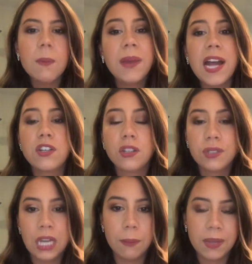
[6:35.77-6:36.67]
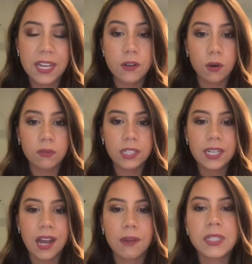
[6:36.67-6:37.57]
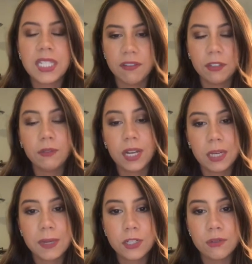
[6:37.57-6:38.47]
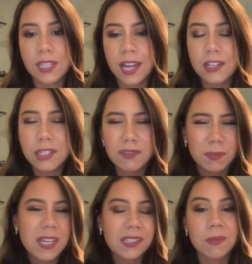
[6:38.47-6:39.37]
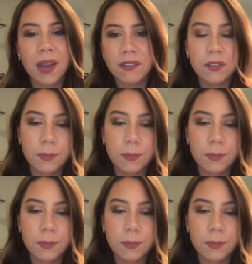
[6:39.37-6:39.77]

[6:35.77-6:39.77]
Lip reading: patch those up, paint over it, I would definitely recommend doing that just for peace of mind for